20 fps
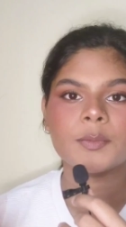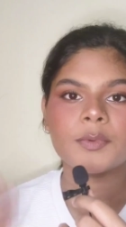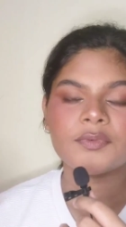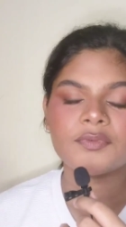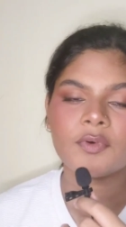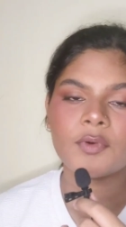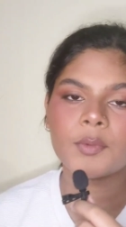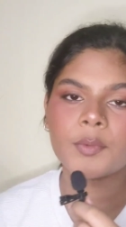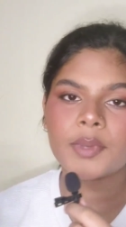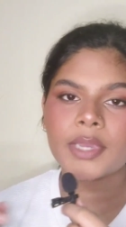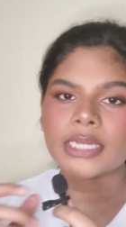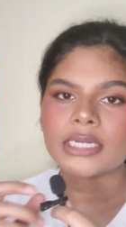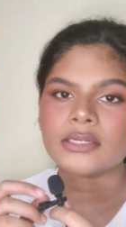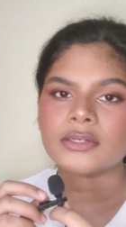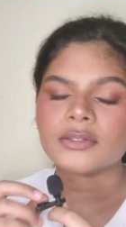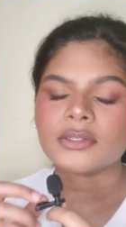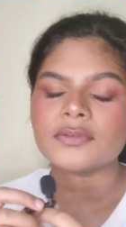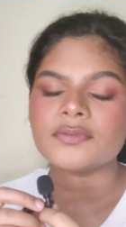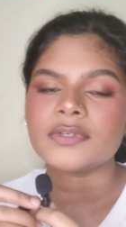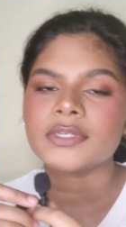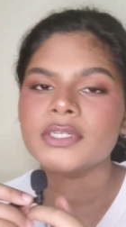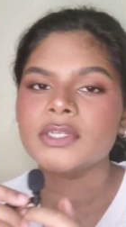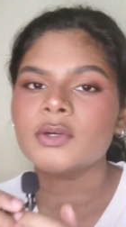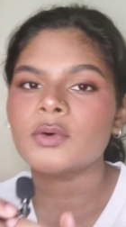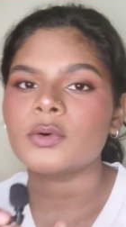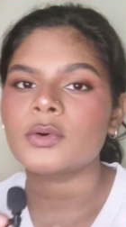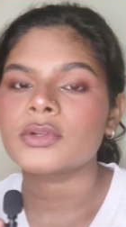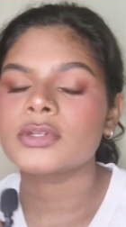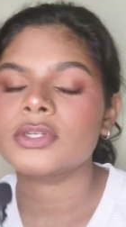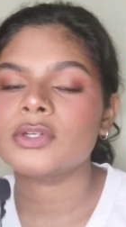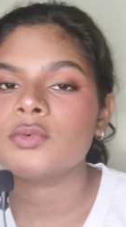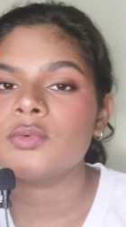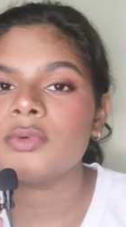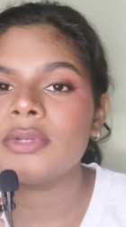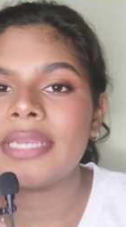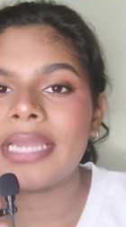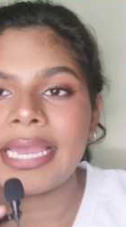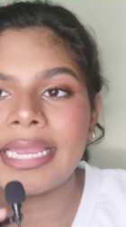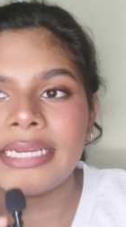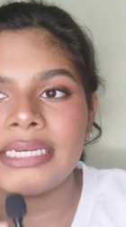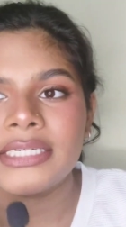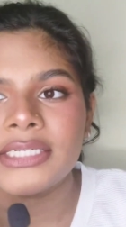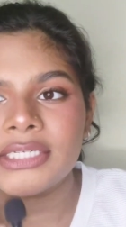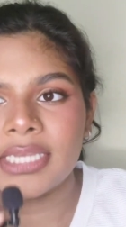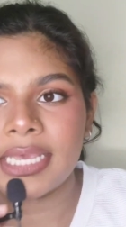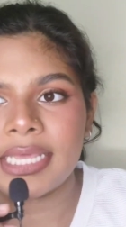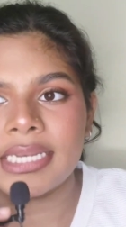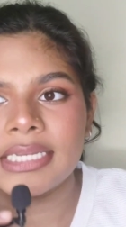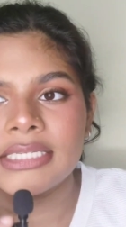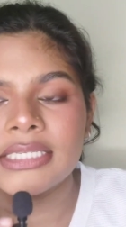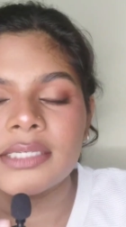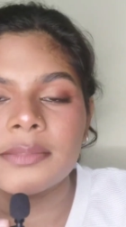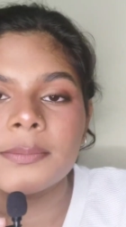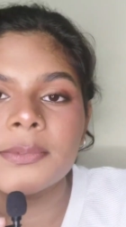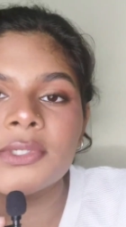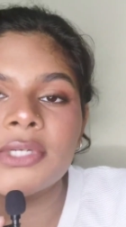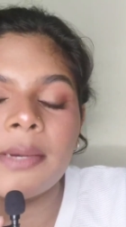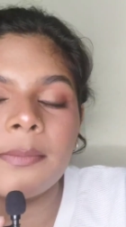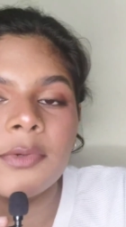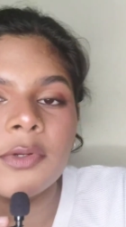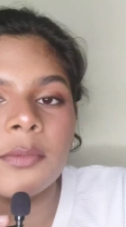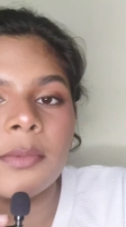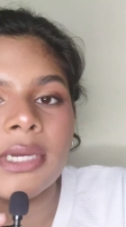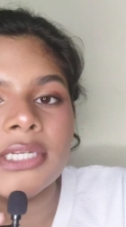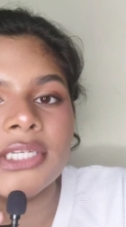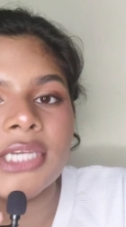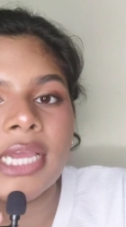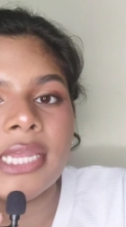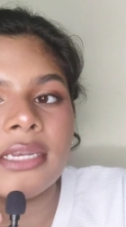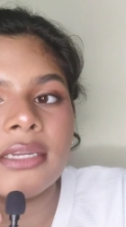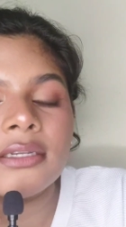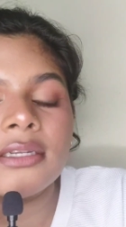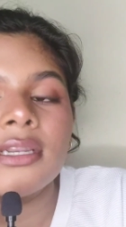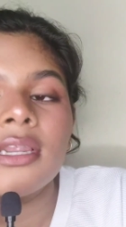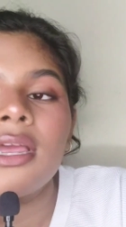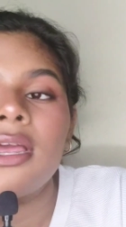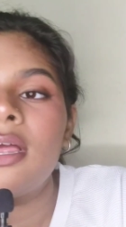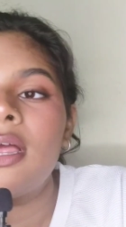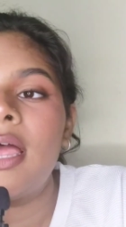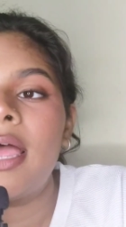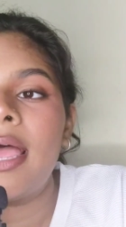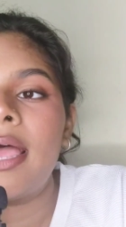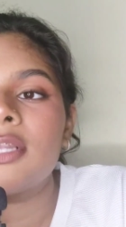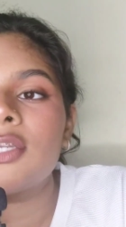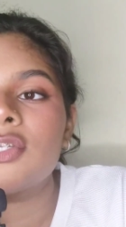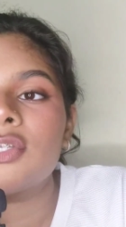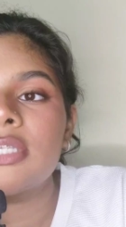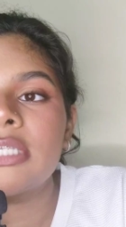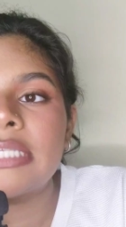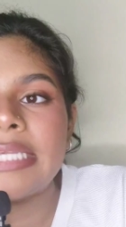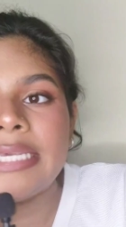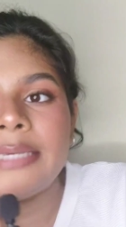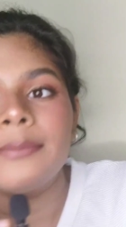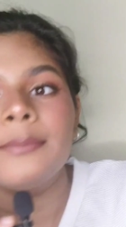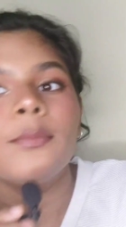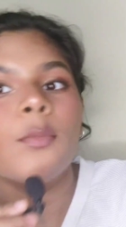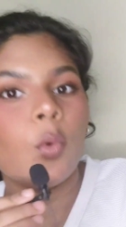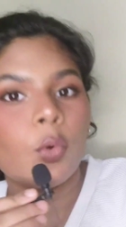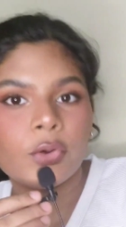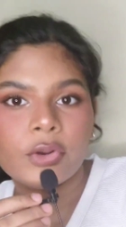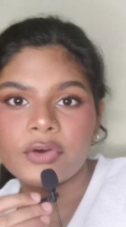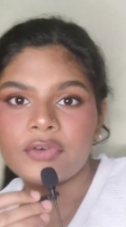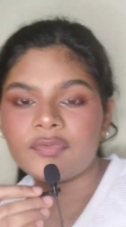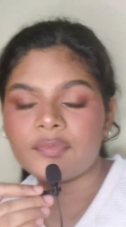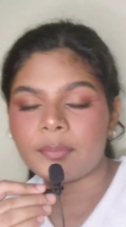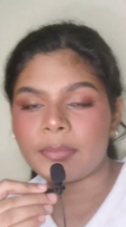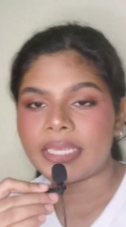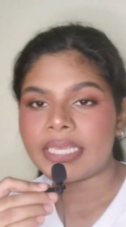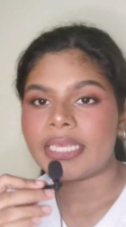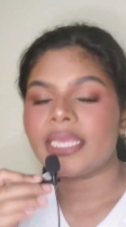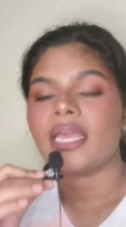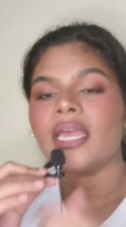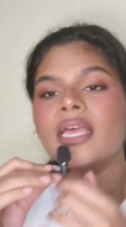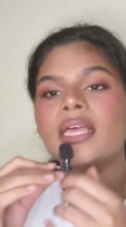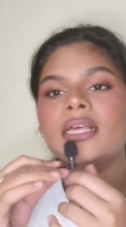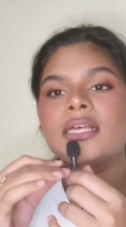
So before we get into the video, do like, share, and subscribe to my channel to see more of me.